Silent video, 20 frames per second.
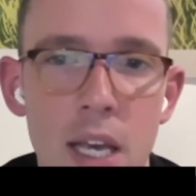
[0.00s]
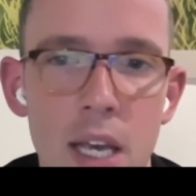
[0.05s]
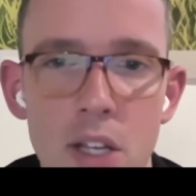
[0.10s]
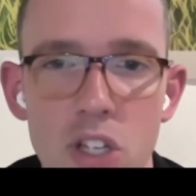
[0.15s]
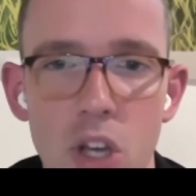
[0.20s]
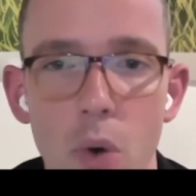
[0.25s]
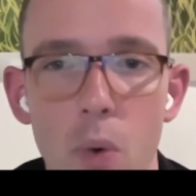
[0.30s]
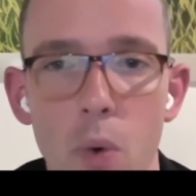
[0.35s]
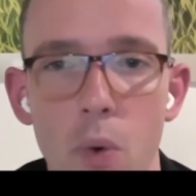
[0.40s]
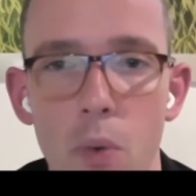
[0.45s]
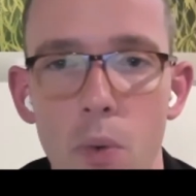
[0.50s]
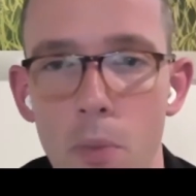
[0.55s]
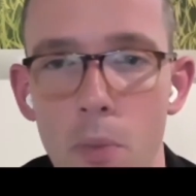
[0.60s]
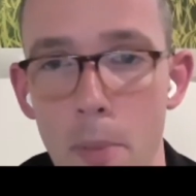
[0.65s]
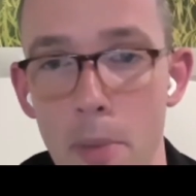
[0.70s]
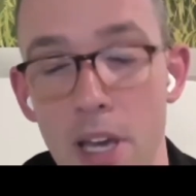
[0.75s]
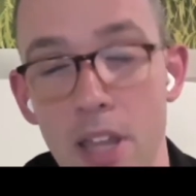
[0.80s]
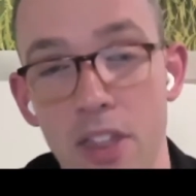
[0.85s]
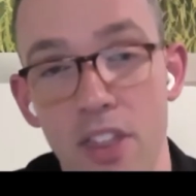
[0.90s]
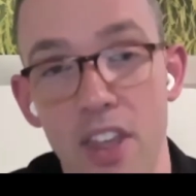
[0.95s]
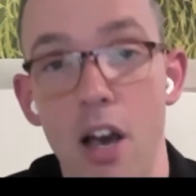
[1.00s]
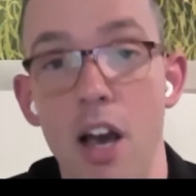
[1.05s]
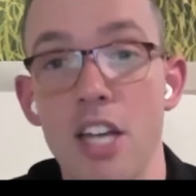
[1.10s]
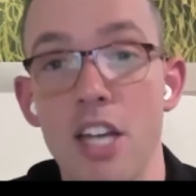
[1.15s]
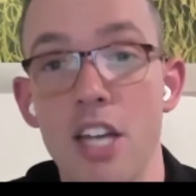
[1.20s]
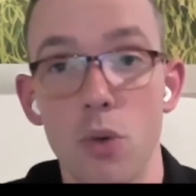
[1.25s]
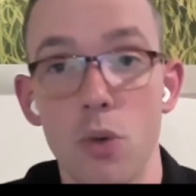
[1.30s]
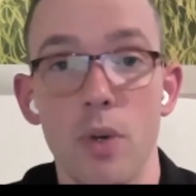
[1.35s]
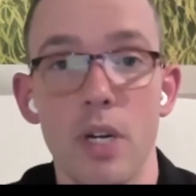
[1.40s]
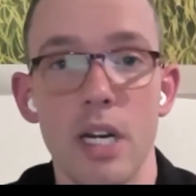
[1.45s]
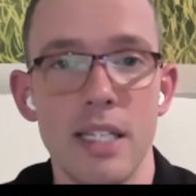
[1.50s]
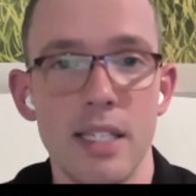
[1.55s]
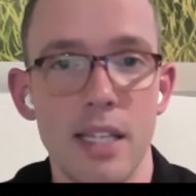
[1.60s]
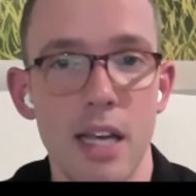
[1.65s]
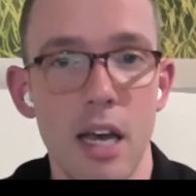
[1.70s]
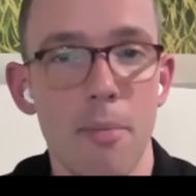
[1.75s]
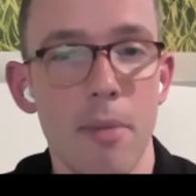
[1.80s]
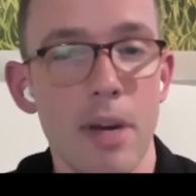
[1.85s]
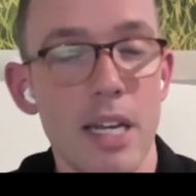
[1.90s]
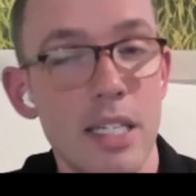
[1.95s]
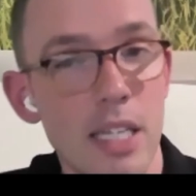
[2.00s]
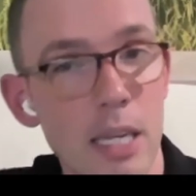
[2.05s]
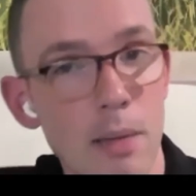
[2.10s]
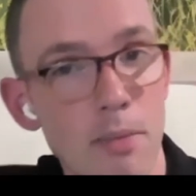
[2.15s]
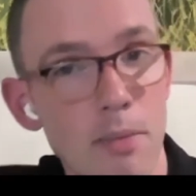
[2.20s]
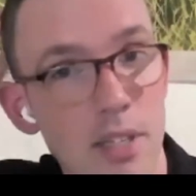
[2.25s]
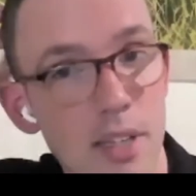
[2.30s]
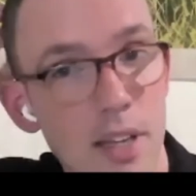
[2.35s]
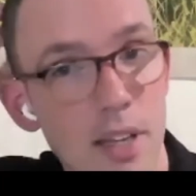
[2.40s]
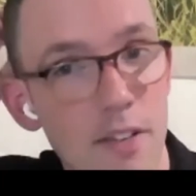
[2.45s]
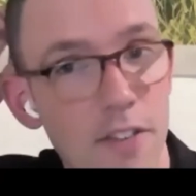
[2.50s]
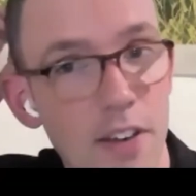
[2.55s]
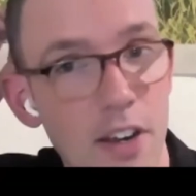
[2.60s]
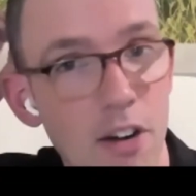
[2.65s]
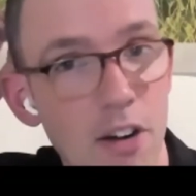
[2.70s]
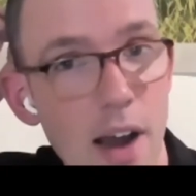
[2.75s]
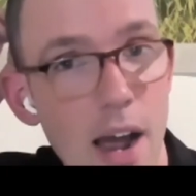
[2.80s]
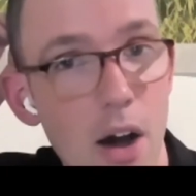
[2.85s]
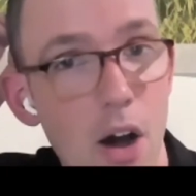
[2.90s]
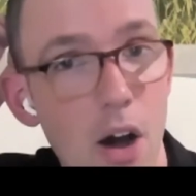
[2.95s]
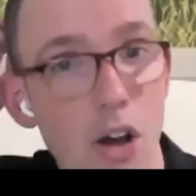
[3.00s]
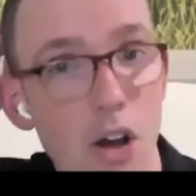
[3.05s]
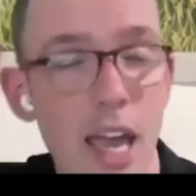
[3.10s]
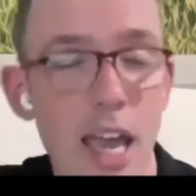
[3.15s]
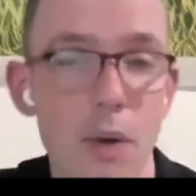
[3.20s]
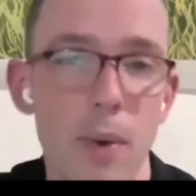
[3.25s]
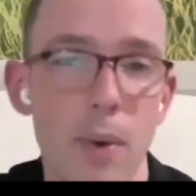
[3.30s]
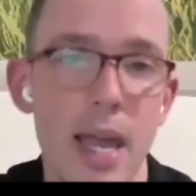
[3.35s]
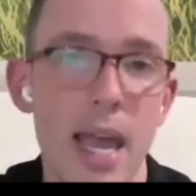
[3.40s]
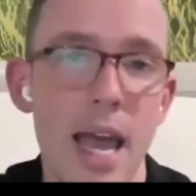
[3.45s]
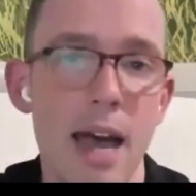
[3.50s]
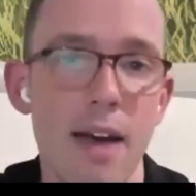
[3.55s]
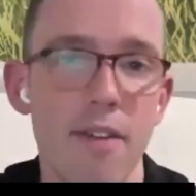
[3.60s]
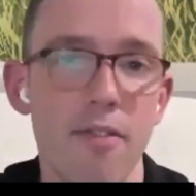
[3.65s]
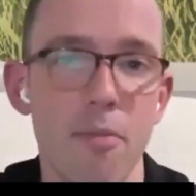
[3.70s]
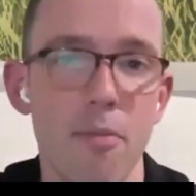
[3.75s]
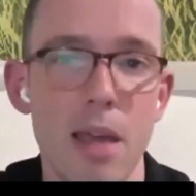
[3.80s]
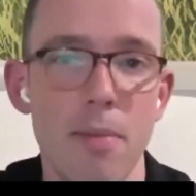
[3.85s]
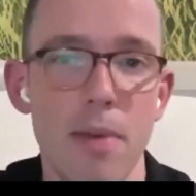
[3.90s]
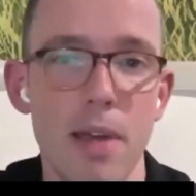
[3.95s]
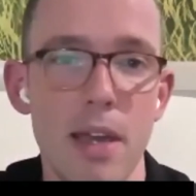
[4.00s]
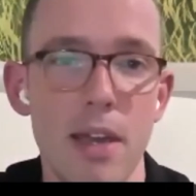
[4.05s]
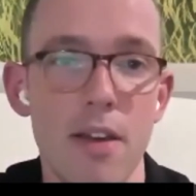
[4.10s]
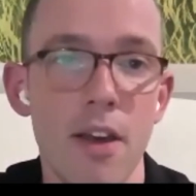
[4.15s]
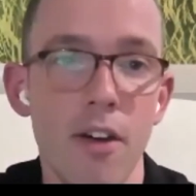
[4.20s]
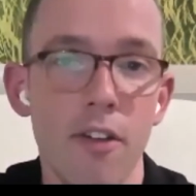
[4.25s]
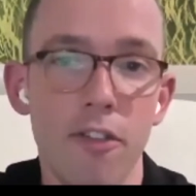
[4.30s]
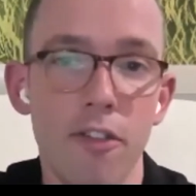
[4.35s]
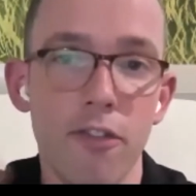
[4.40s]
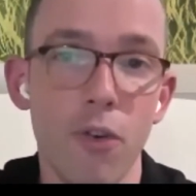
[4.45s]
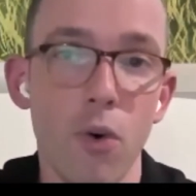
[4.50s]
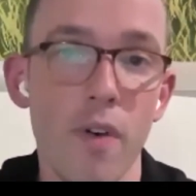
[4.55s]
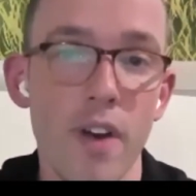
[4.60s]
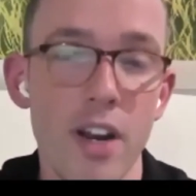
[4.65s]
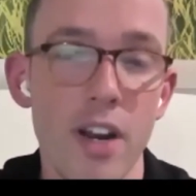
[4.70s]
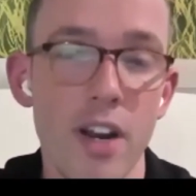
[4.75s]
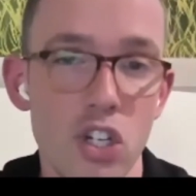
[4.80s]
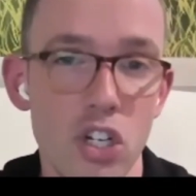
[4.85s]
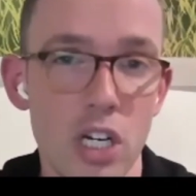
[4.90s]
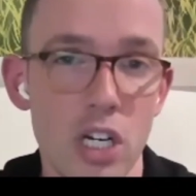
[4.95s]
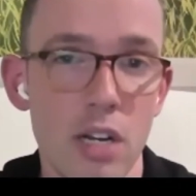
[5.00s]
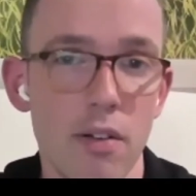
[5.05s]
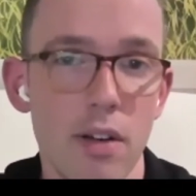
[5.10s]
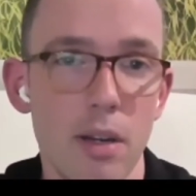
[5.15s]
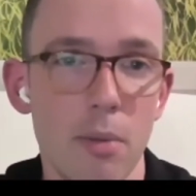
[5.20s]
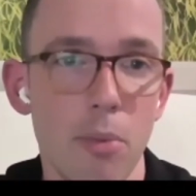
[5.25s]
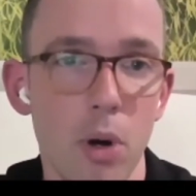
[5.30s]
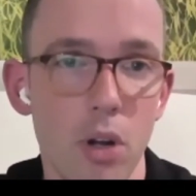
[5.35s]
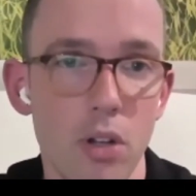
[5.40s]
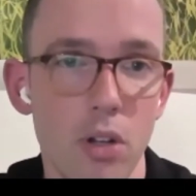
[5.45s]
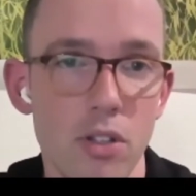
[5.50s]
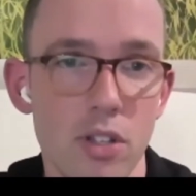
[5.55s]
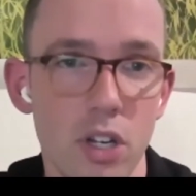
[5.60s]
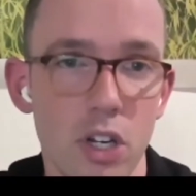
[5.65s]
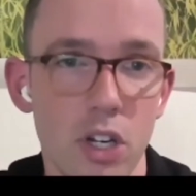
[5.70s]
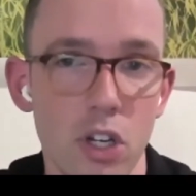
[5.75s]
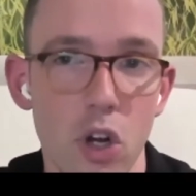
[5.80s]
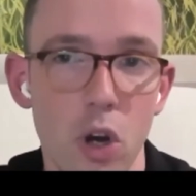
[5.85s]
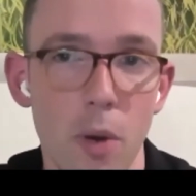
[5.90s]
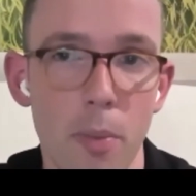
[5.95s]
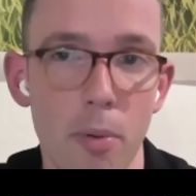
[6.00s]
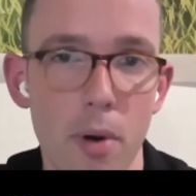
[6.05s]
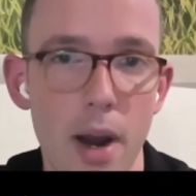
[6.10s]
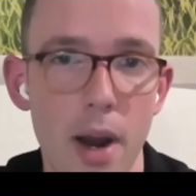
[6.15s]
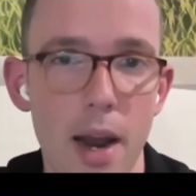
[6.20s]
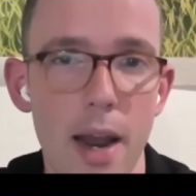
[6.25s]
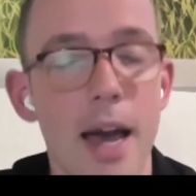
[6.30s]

So a big thing I do when I set up my teams is I figure out, okay, we have maybe 4 engineering pods that can operate.